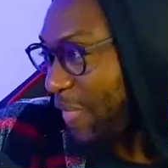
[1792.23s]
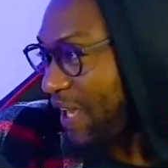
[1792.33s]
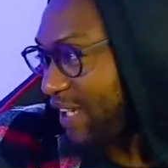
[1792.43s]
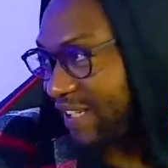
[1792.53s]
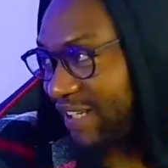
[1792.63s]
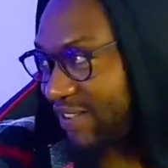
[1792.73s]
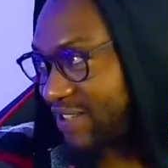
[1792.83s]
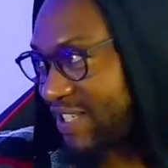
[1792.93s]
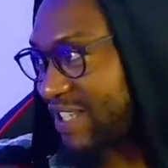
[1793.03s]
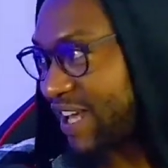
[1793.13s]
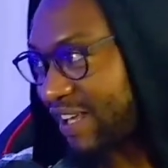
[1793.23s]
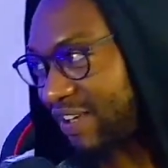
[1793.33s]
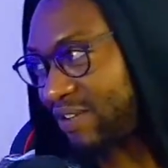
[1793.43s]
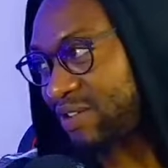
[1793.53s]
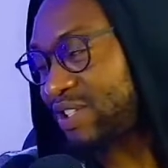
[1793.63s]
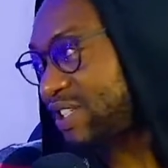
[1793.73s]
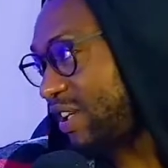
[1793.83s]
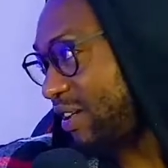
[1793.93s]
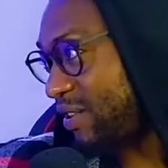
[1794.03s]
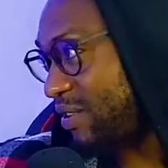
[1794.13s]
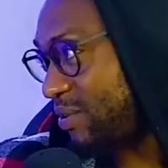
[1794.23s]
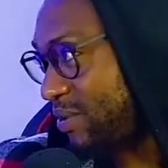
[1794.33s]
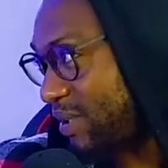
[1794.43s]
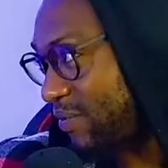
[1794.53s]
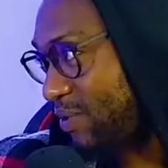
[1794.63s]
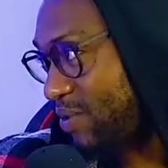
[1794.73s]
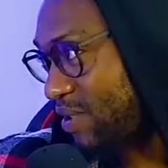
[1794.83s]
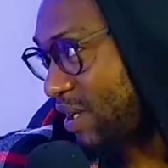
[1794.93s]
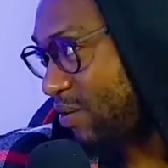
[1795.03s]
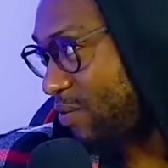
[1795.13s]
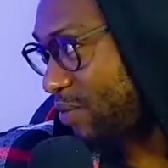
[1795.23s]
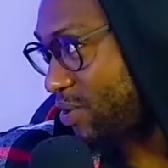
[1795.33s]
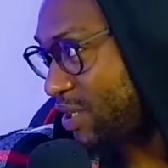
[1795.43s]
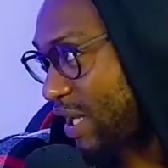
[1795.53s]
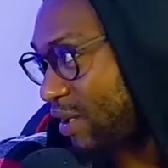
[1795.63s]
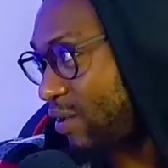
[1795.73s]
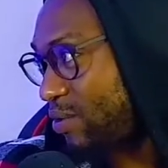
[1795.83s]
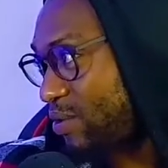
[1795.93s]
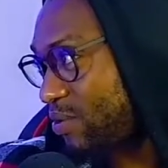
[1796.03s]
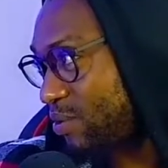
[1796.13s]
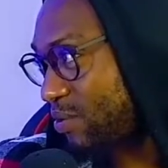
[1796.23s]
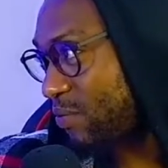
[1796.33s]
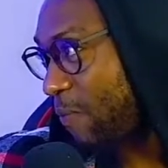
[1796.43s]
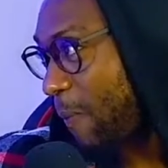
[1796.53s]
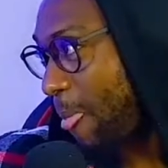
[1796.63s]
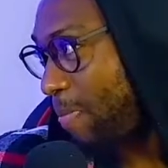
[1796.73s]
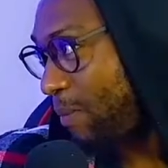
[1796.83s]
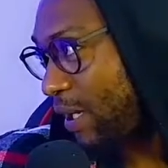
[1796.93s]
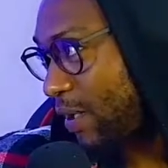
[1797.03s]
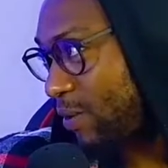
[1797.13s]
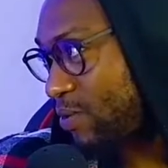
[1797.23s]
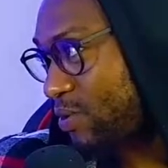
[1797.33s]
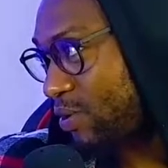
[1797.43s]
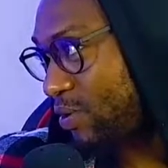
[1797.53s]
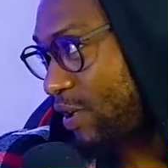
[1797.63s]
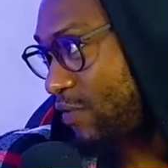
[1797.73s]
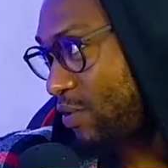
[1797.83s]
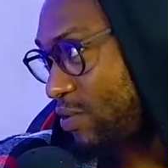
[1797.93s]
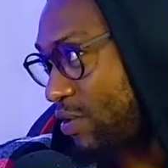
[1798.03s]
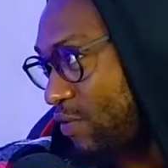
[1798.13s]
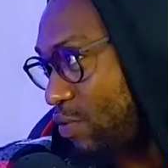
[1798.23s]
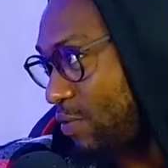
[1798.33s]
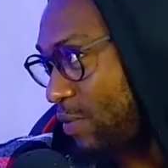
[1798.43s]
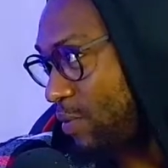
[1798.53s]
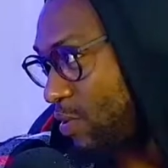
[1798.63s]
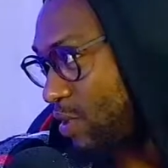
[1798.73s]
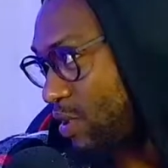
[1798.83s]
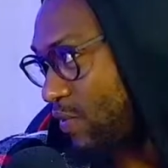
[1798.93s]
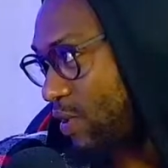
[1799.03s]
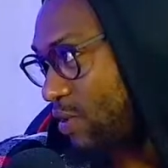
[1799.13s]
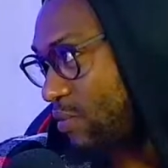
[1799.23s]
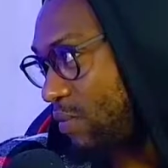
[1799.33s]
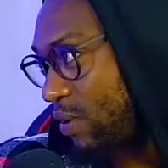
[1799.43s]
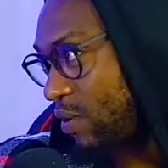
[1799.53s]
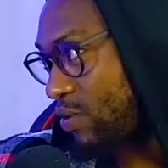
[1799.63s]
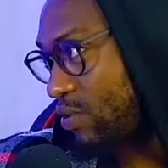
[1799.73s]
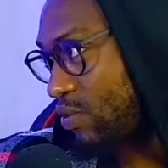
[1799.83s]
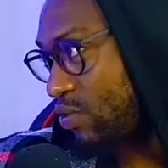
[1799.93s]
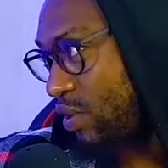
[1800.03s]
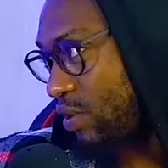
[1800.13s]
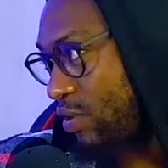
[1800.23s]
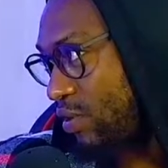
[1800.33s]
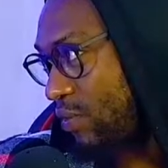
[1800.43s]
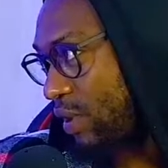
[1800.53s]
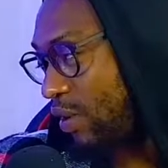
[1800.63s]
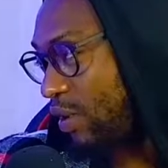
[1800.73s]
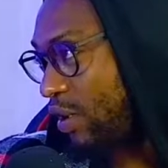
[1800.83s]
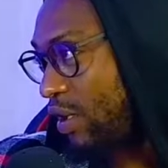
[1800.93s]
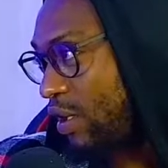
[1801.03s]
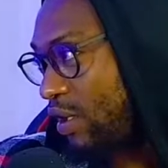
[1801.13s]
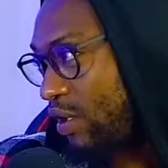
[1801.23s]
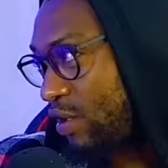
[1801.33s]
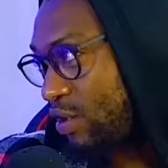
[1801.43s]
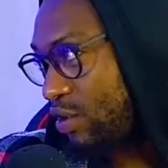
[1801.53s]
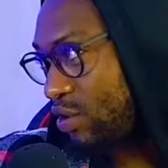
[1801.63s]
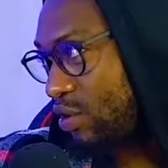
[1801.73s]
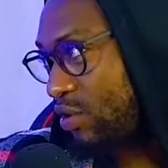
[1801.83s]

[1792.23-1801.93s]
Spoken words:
Net is Stanley and us total views are close to the total views of New Bear Music, 17 million to 23 million. Do you